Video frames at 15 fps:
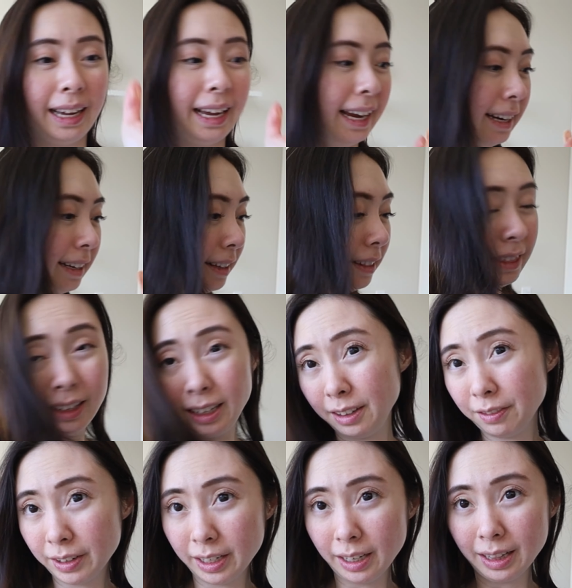And in the
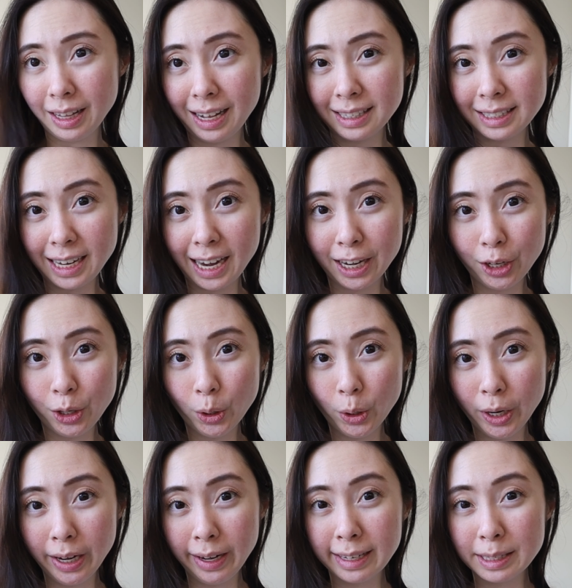very last
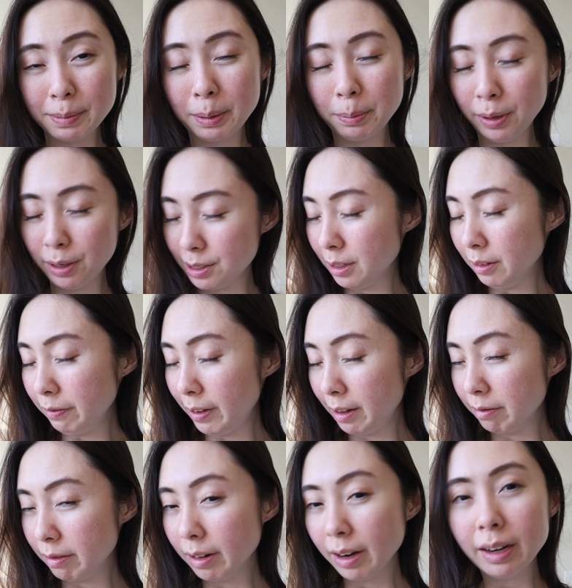category is my personal
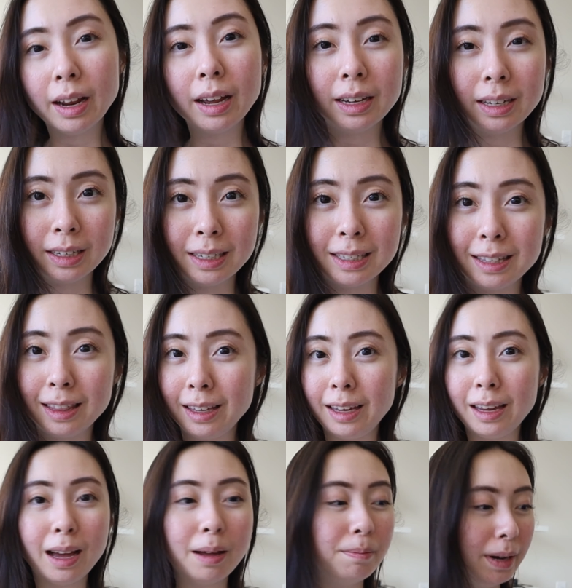favorite. It is
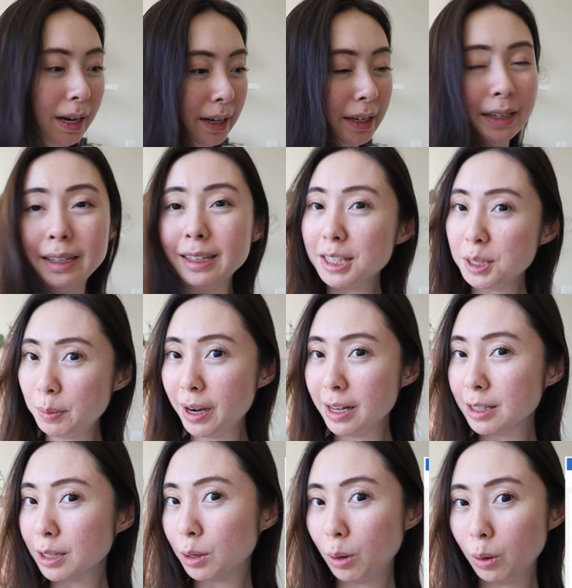the American
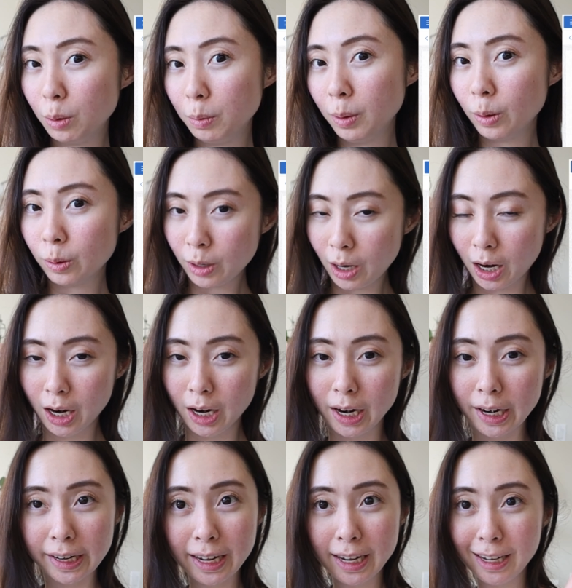Express Cobalt
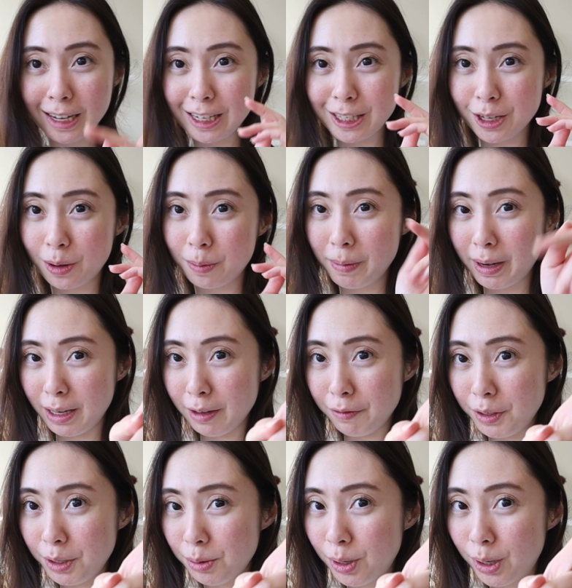card. So many
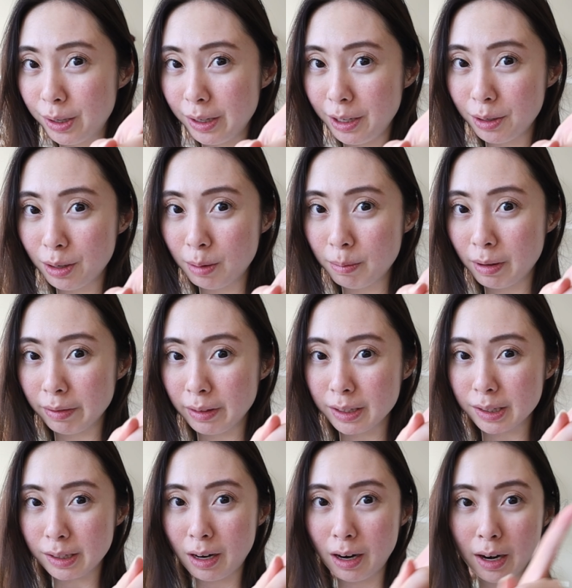of you already know about
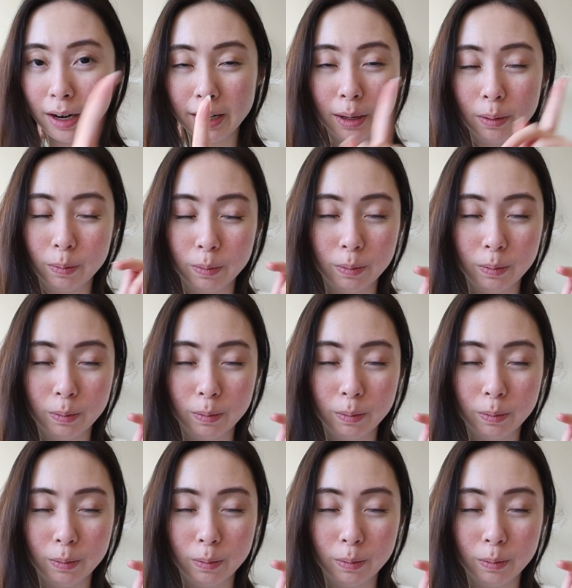this card.